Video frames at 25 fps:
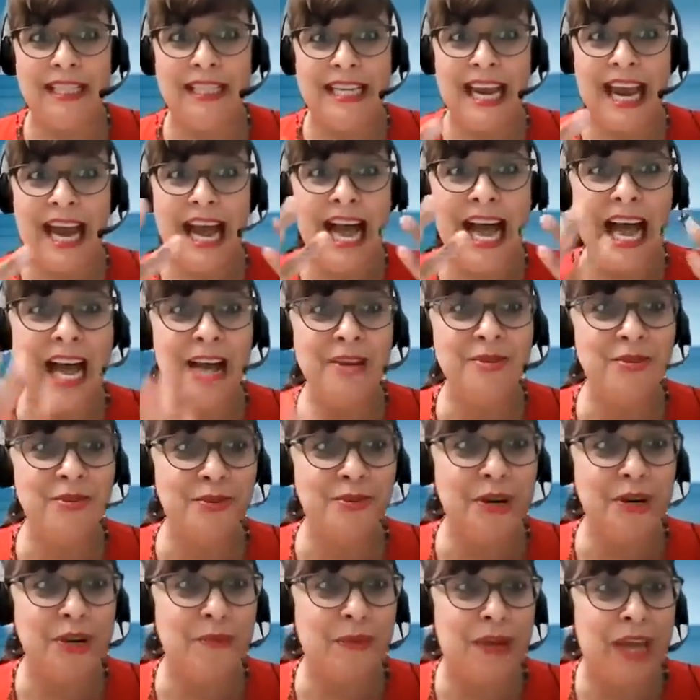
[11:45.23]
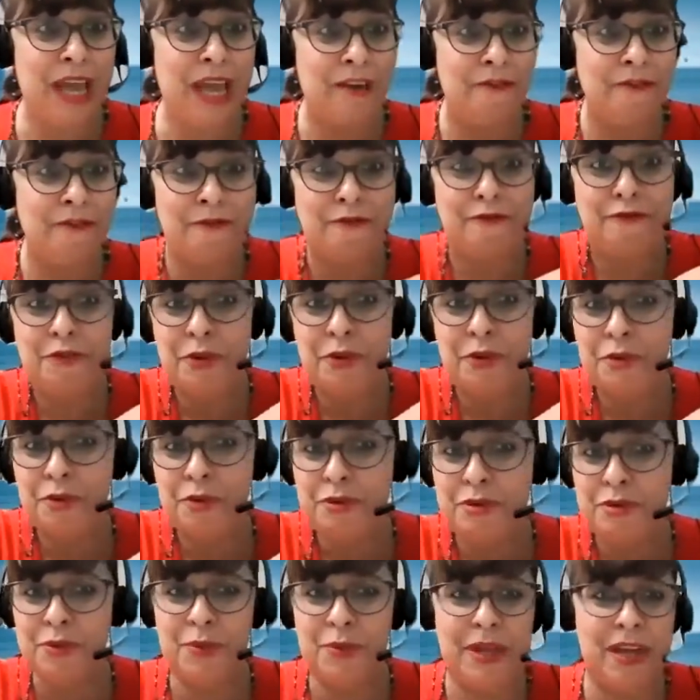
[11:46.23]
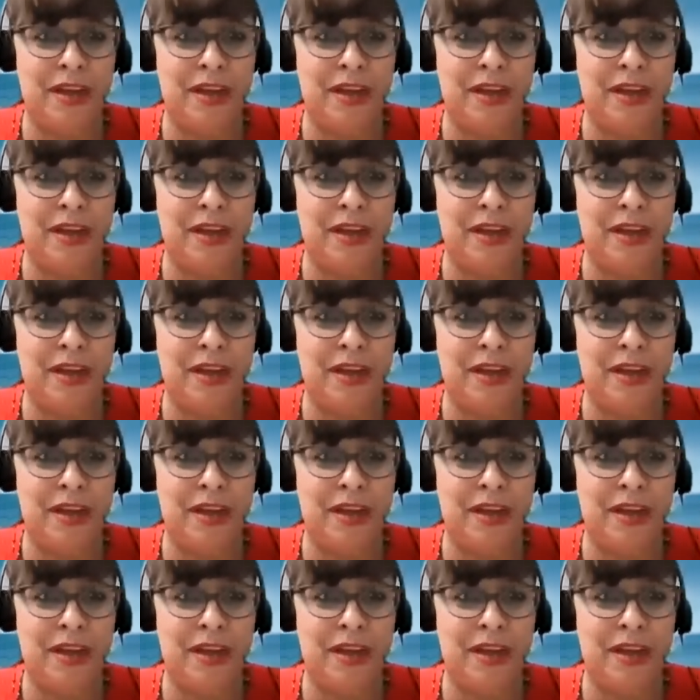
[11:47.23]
They are hungry. We have food.